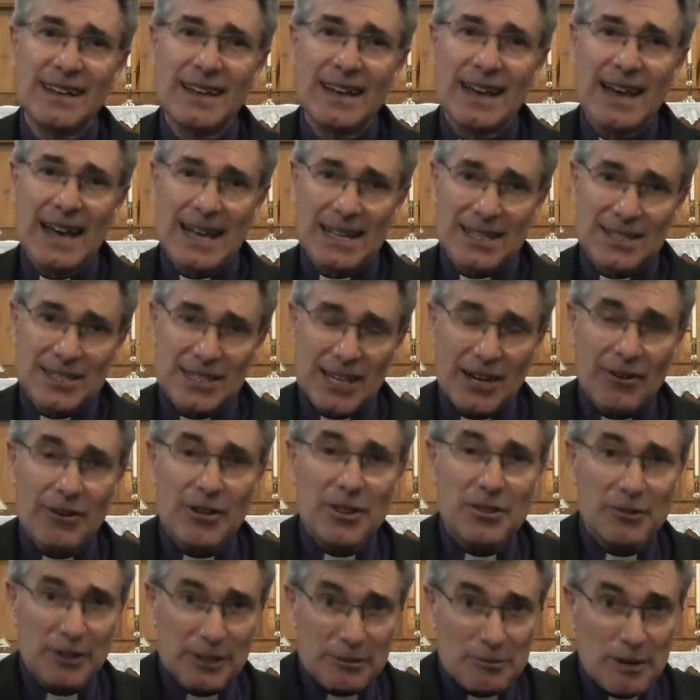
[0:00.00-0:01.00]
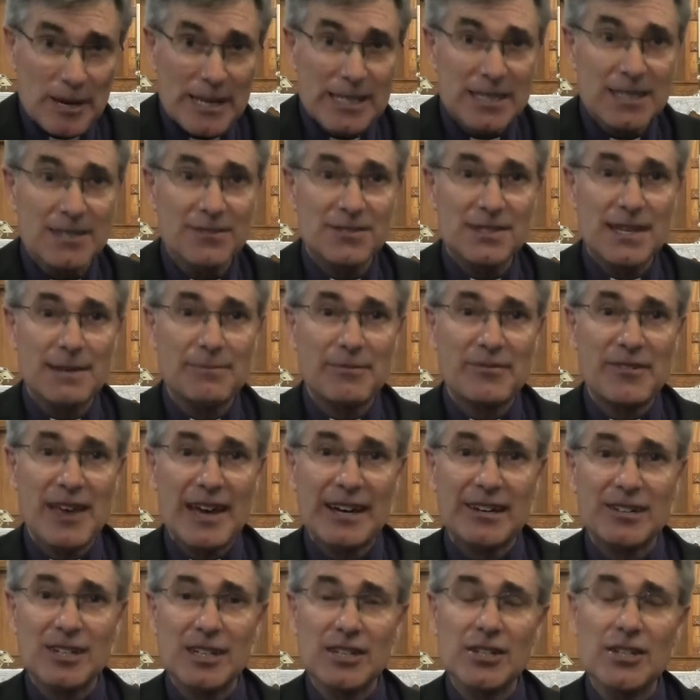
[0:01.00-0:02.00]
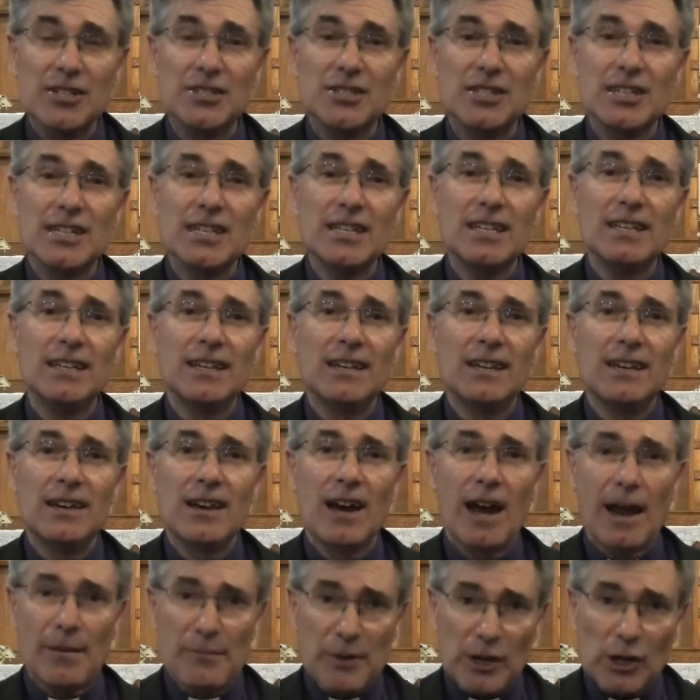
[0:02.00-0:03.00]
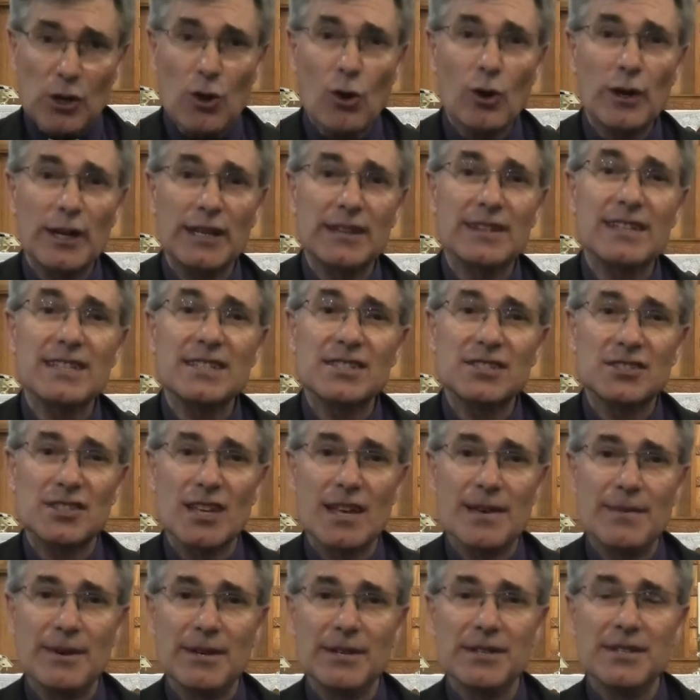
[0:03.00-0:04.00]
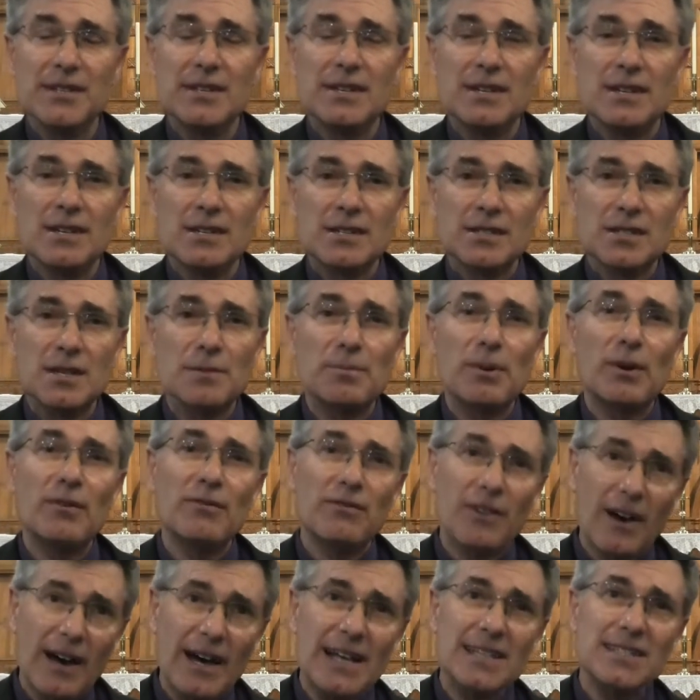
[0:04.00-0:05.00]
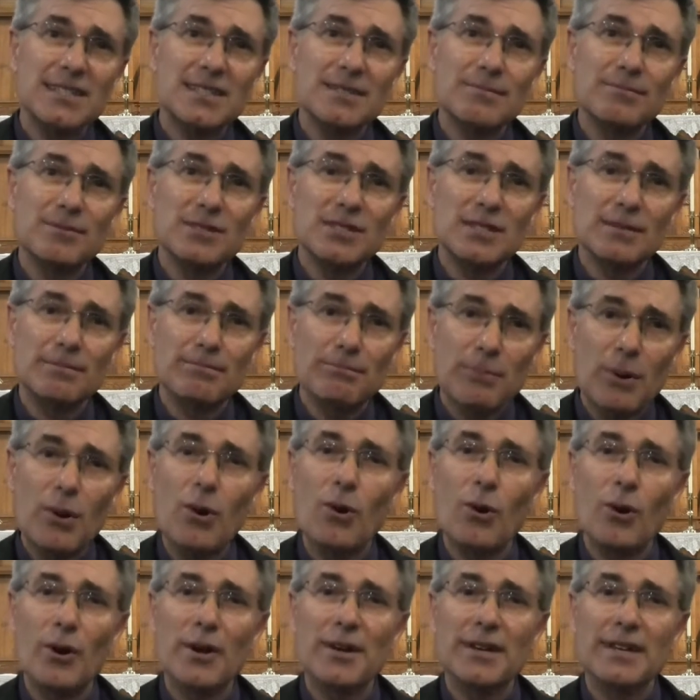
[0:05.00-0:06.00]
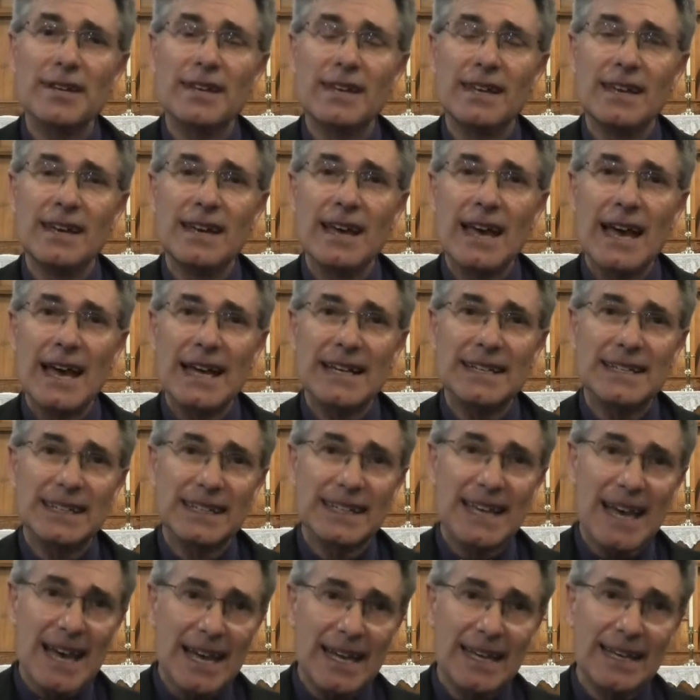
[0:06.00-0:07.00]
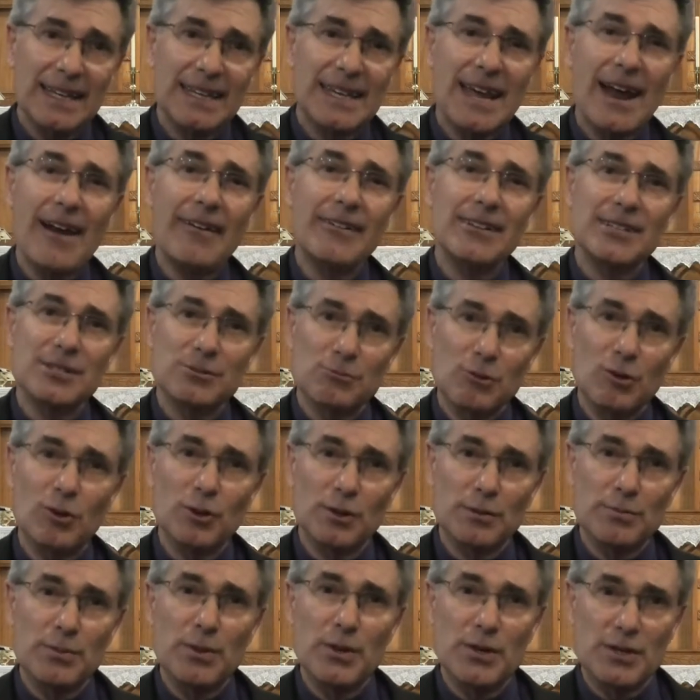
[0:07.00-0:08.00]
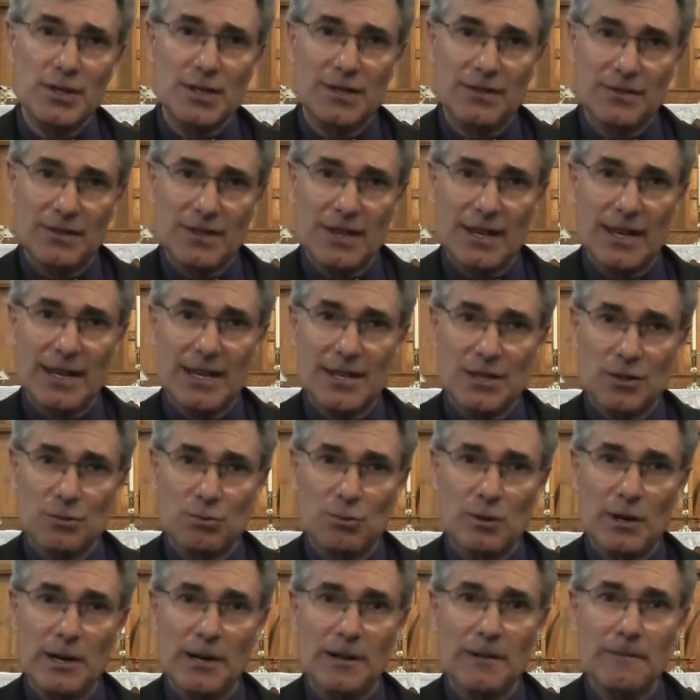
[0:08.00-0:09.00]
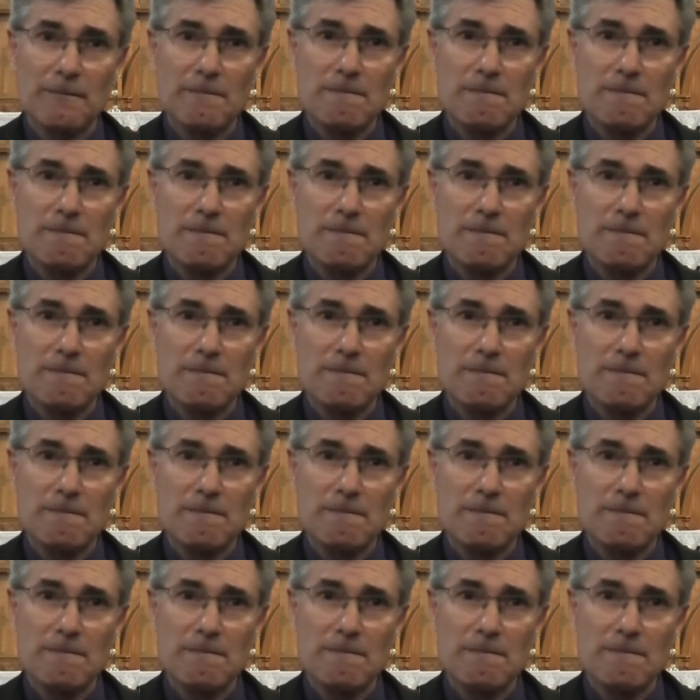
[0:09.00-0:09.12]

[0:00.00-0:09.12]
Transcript: And so, at the request of some of our clergy, I'm recording this sermon to provide some support and to encourage you all to persevere as well.